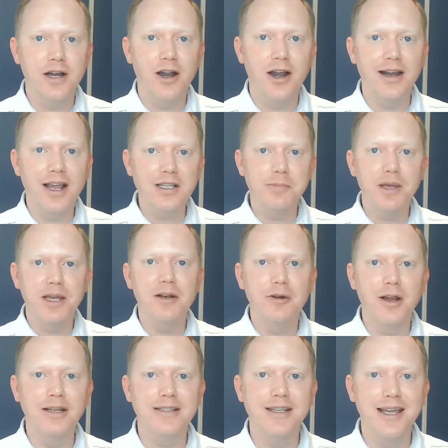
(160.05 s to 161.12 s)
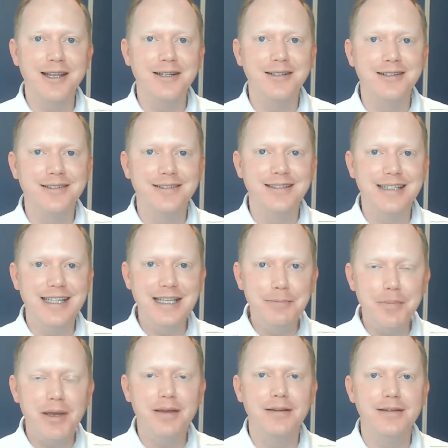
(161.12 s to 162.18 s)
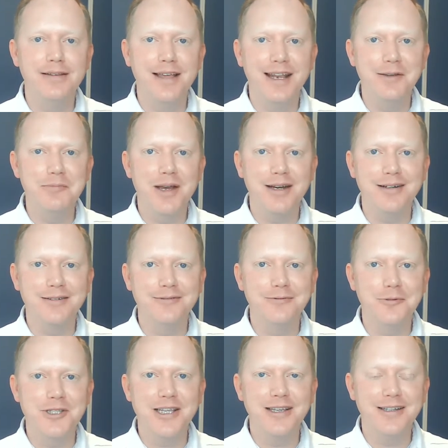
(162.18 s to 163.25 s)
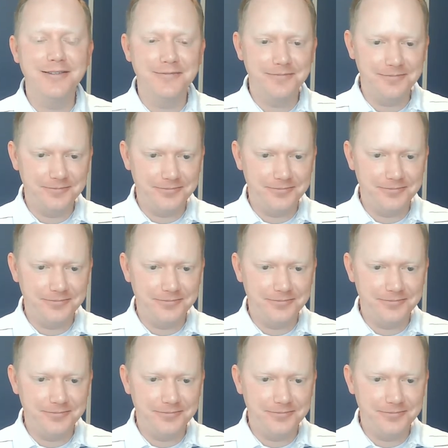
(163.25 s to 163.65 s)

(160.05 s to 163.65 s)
All right, guys, make it a great day. Keep getting better. We'll see you.